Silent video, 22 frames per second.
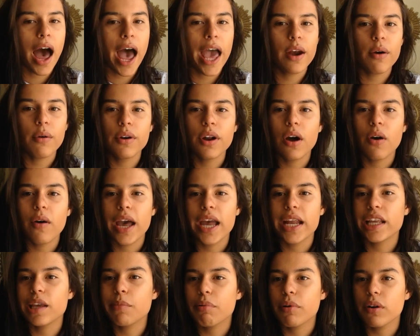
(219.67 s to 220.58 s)
I don't know
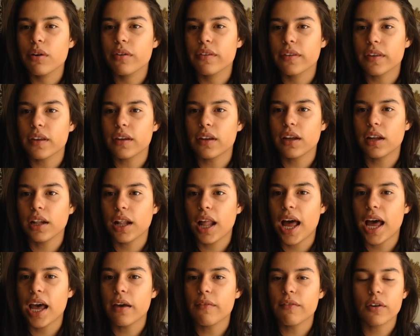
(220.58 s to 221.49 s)
any person
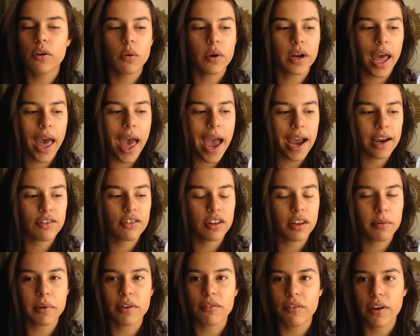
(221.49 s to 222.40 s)
alive who would
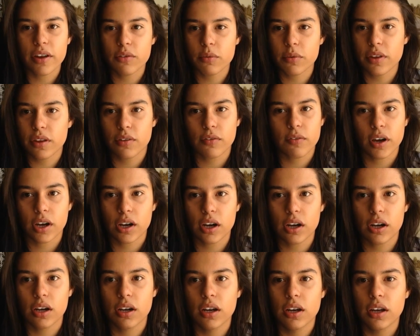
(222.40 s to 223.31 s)
actually be friends with this
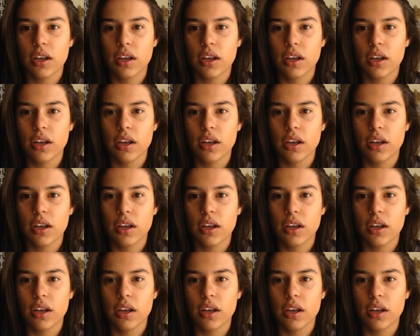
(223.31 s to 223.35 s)
fucker.